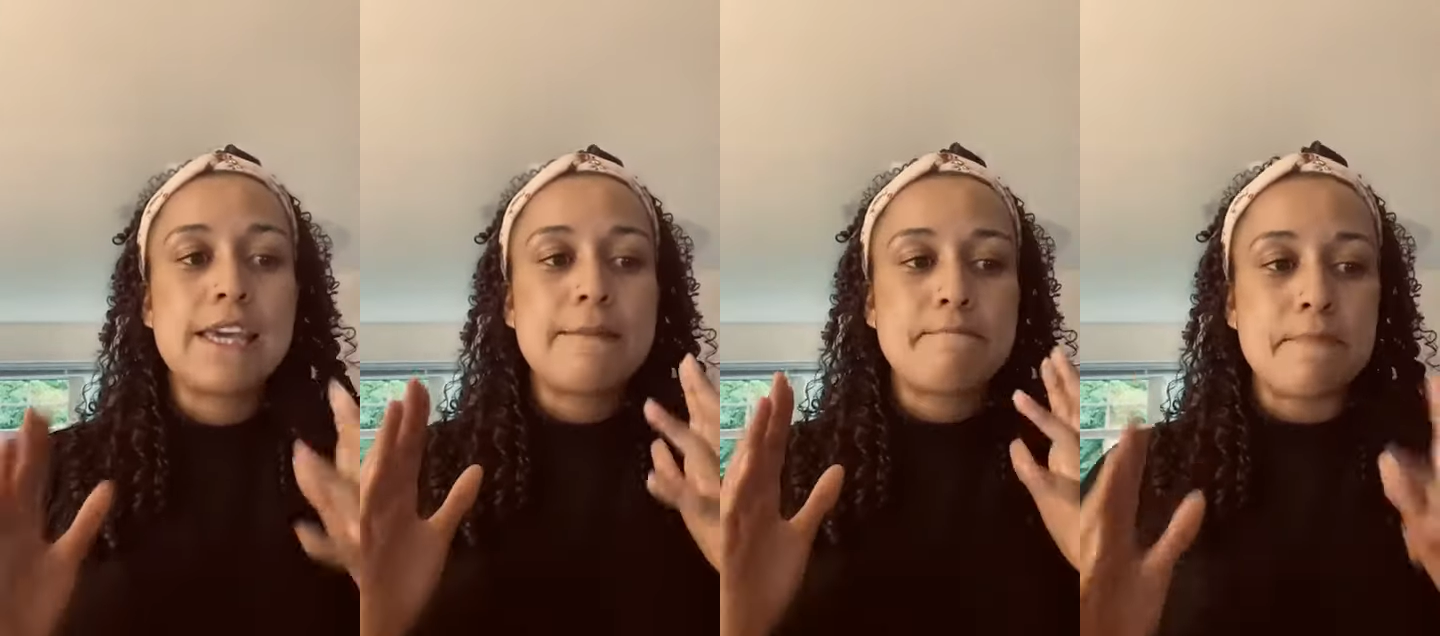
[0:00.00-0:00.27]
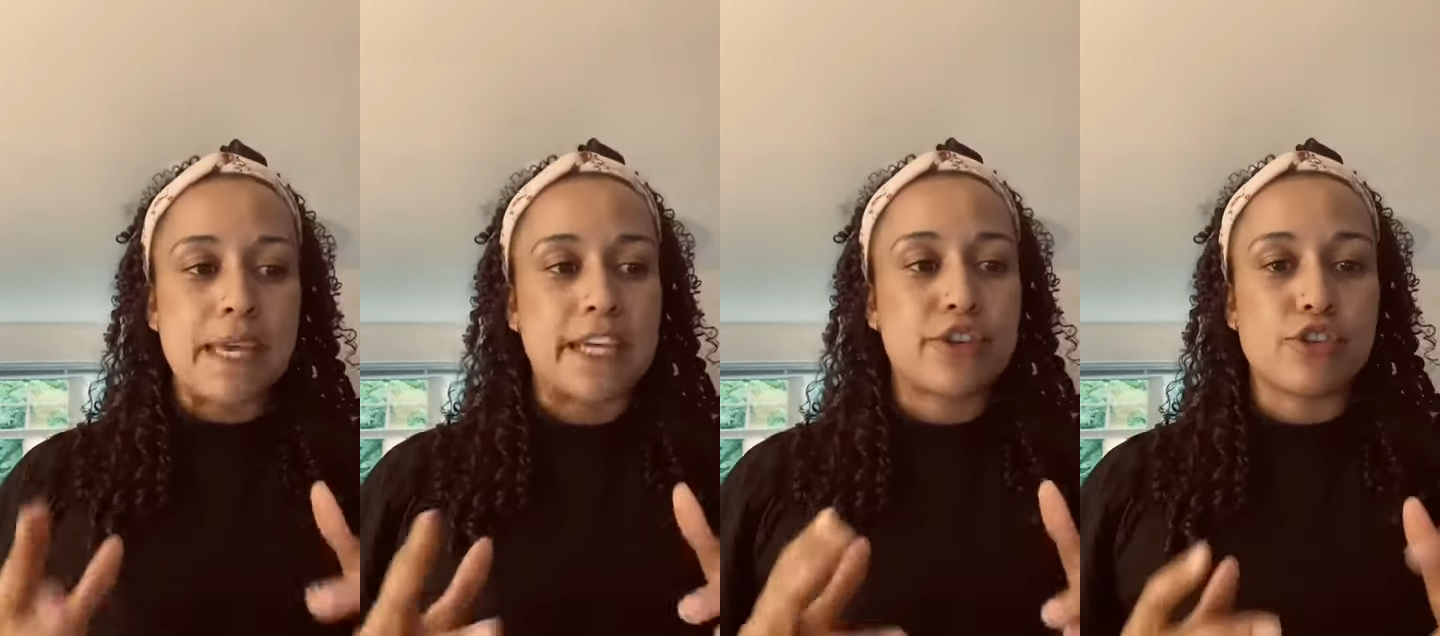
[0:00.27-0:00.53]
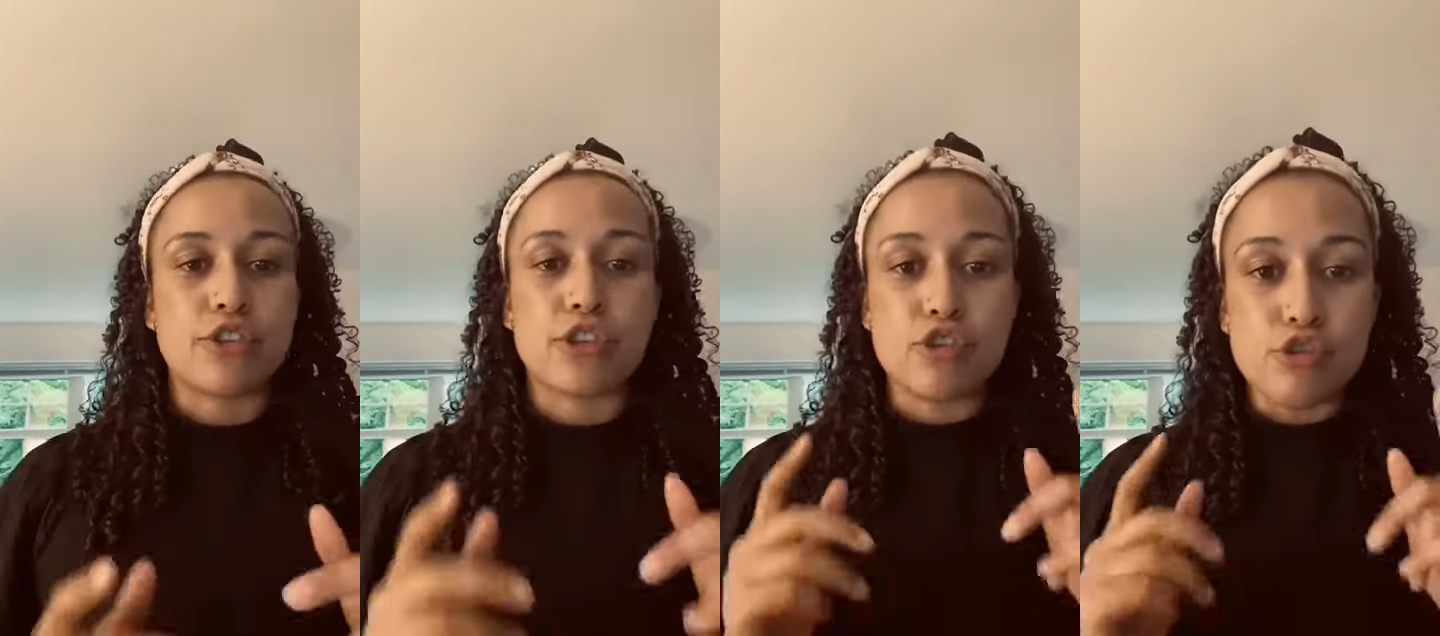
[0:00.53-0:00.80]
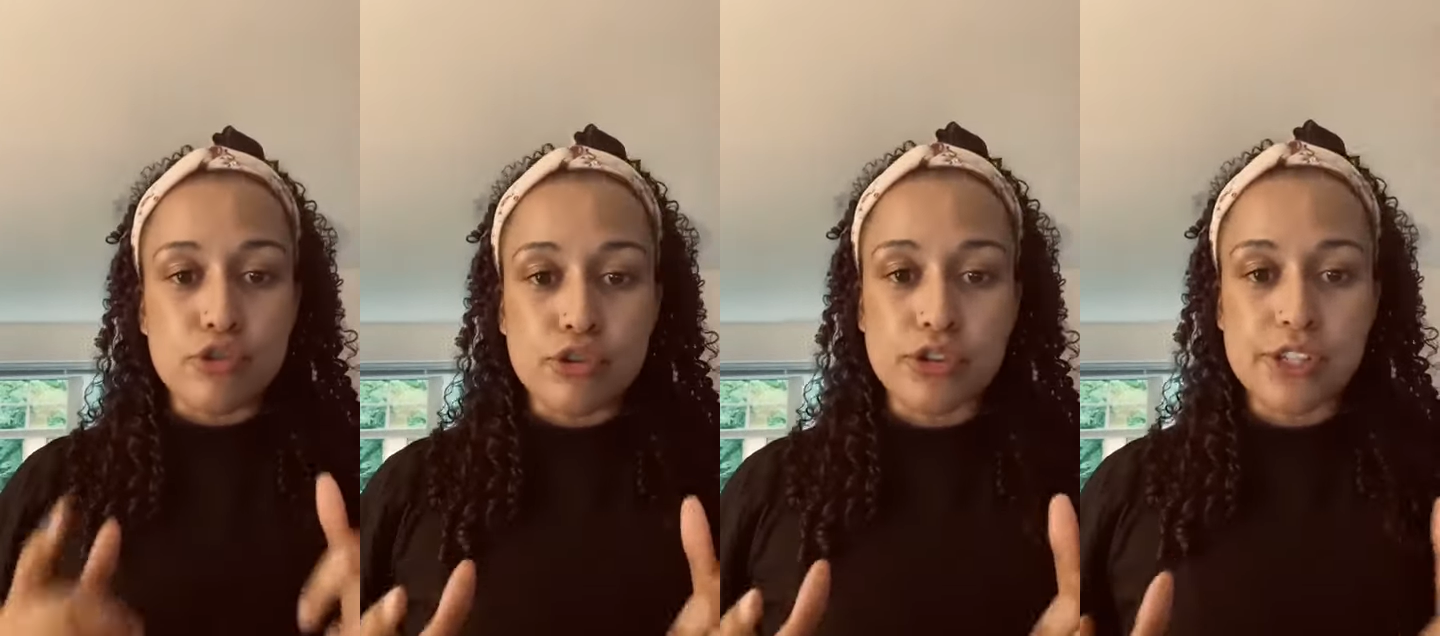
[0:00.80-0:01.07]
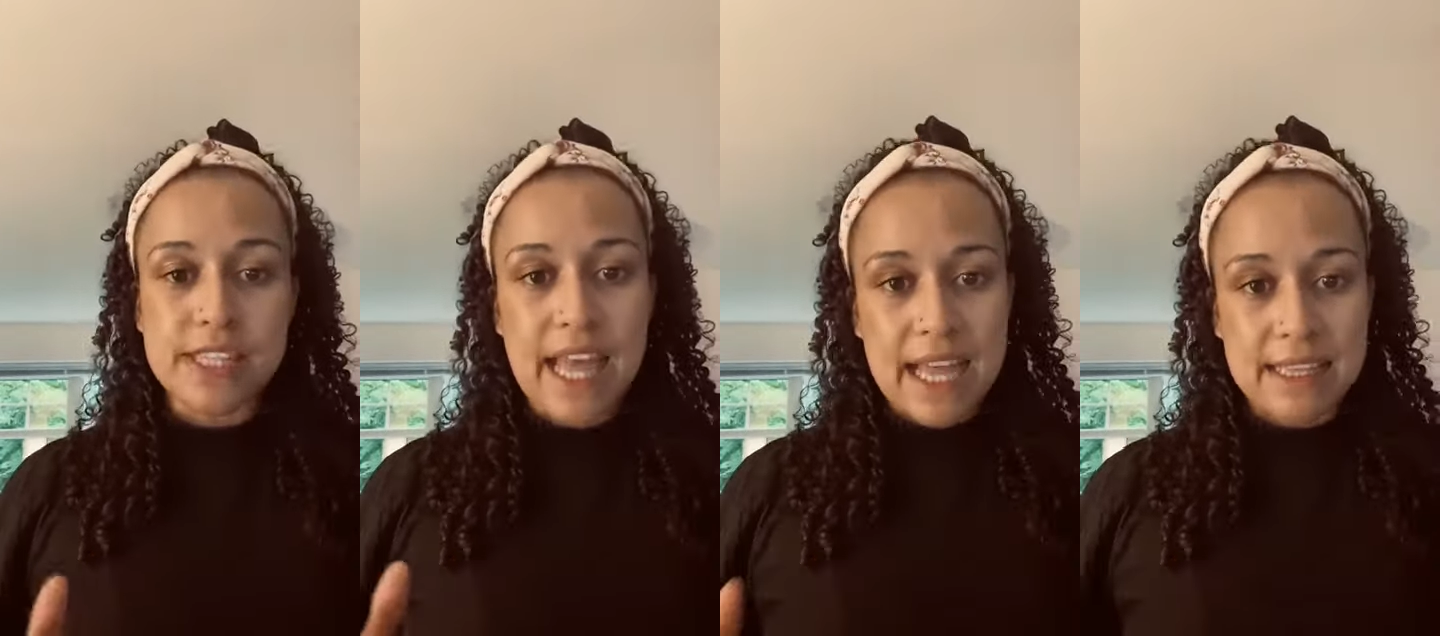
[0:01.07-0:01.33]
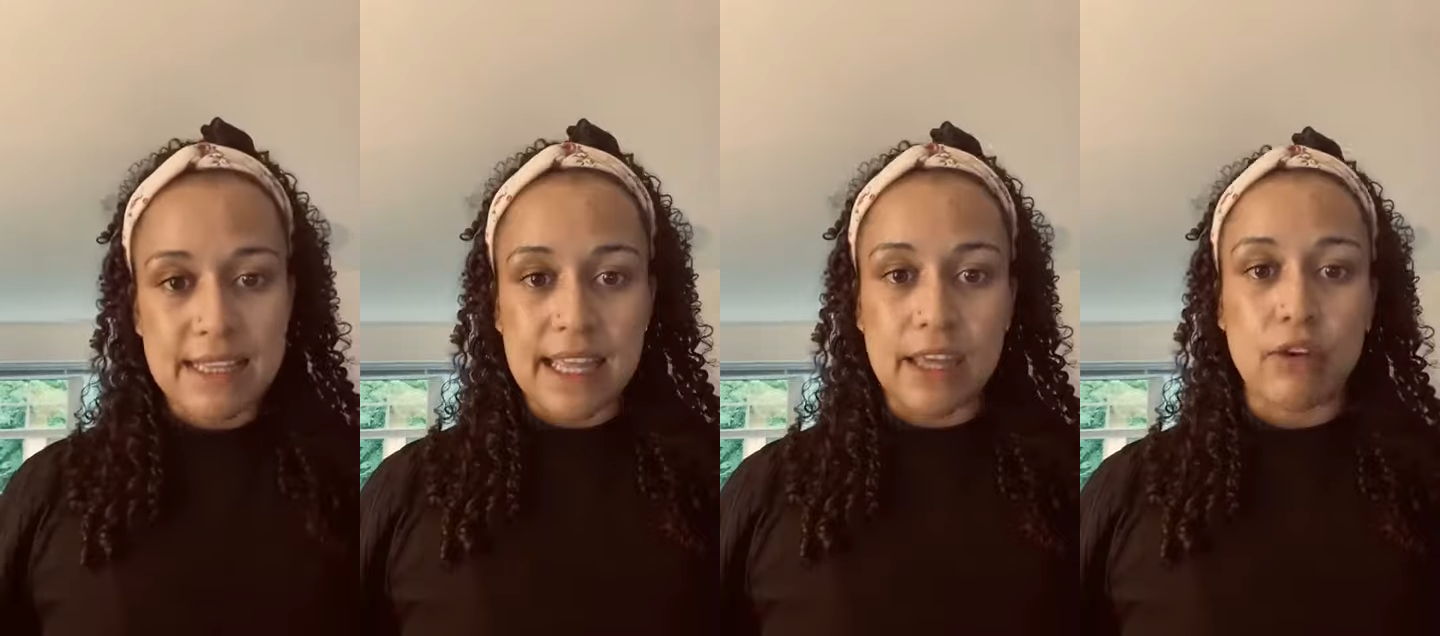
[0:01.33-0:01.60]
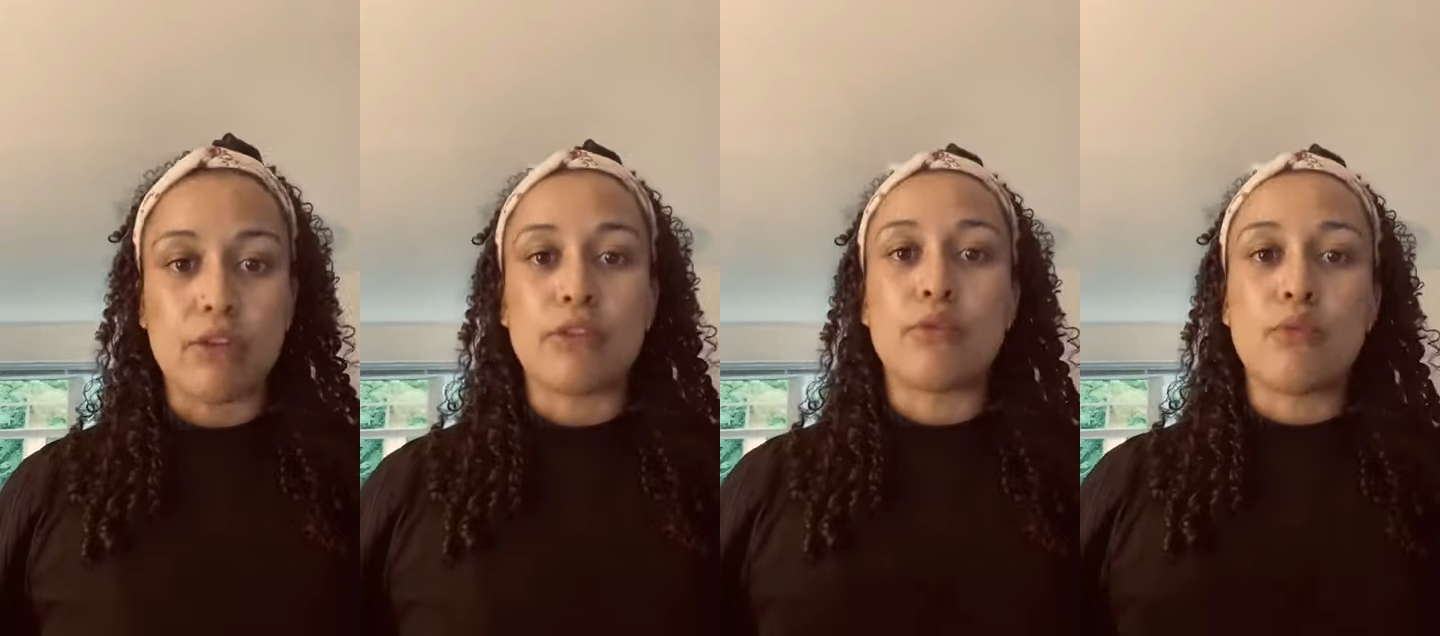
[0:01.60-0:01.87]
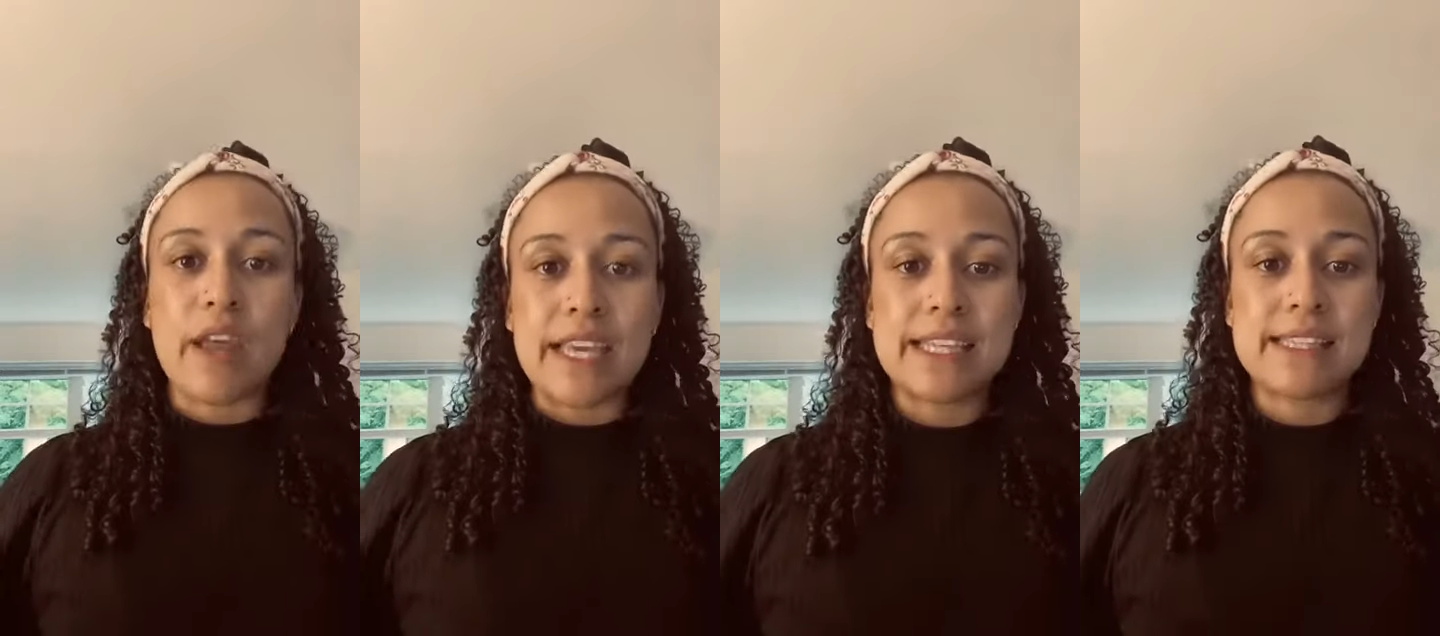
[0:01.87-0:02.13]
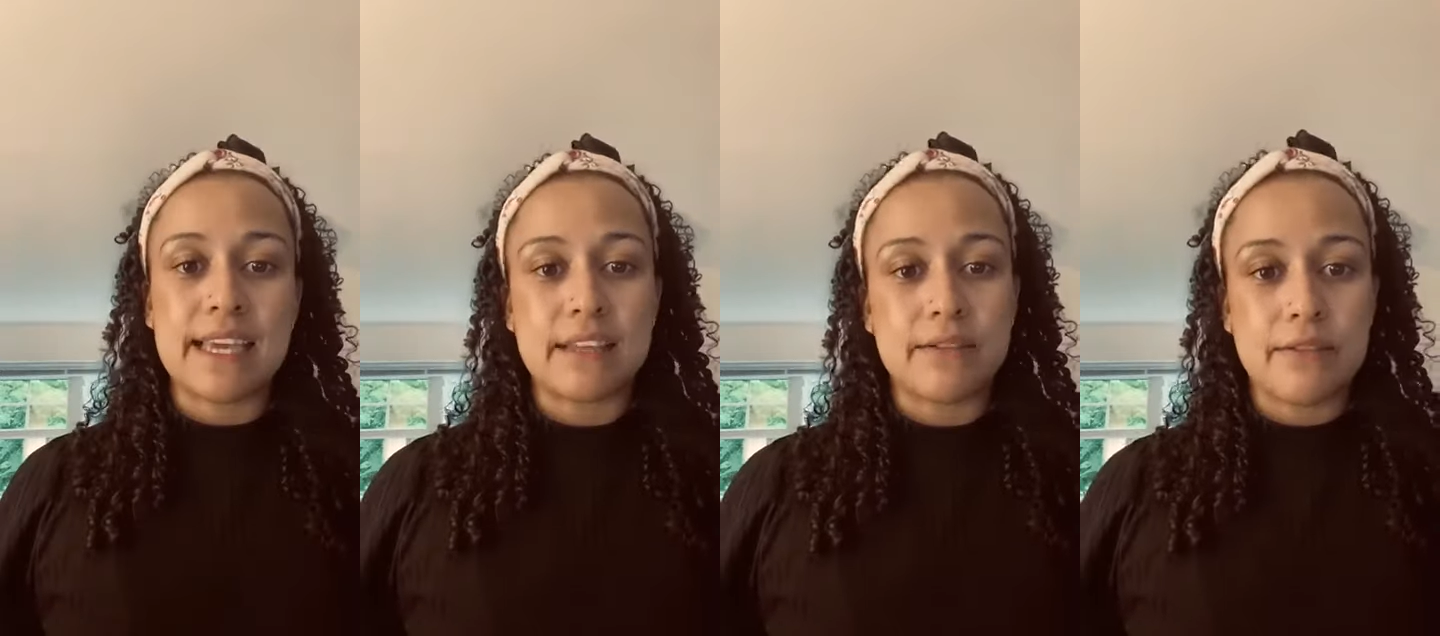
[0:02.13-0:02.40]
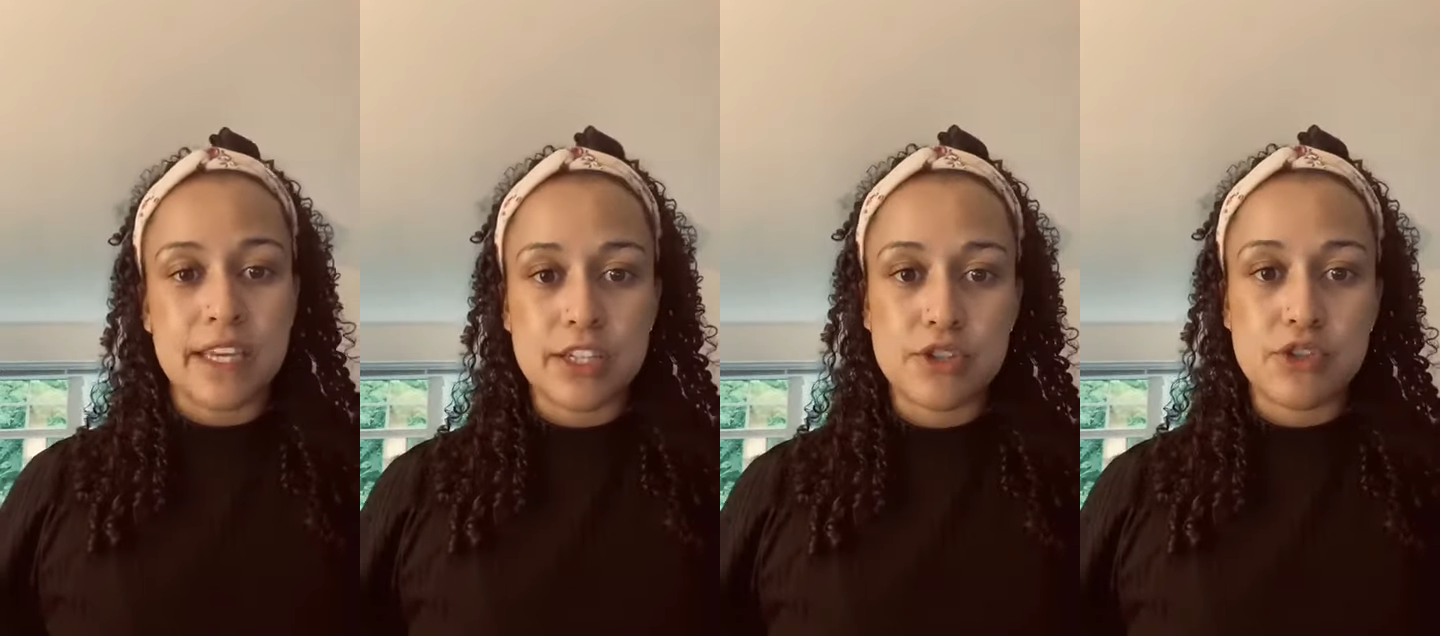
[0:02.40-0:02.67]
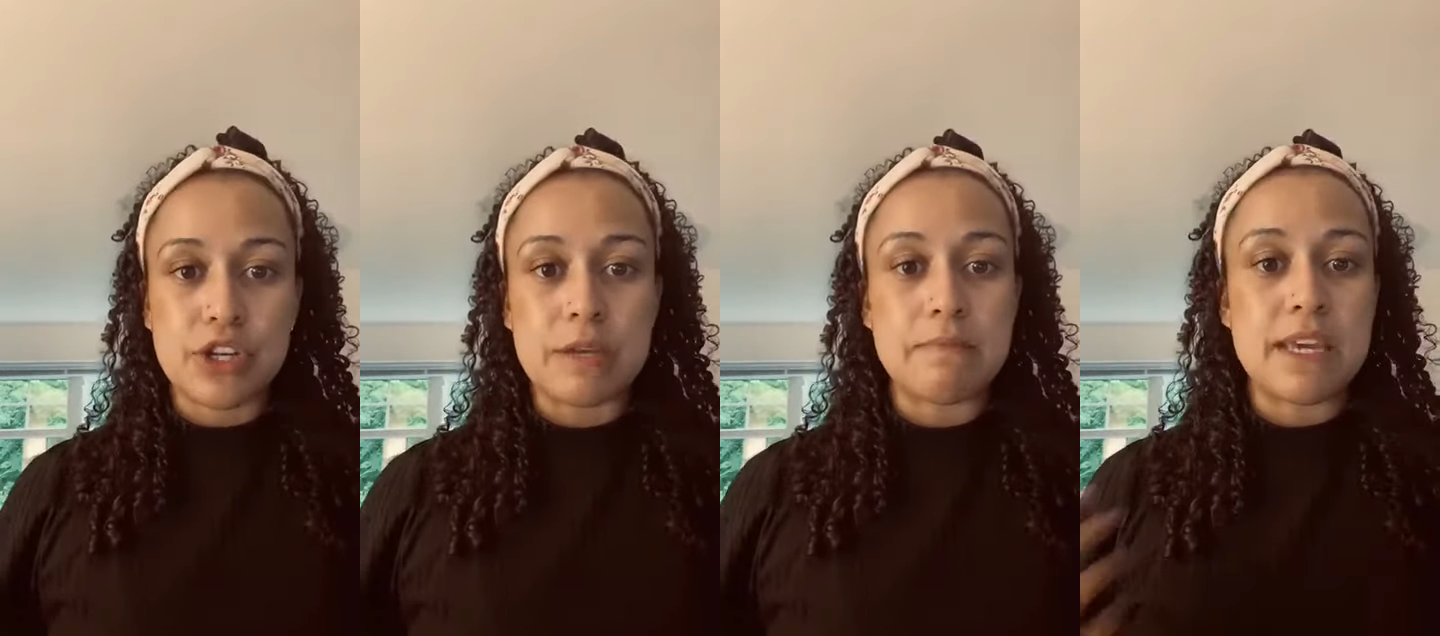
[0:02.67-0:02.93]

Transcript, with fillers: make sure that you're standing on the right side of history.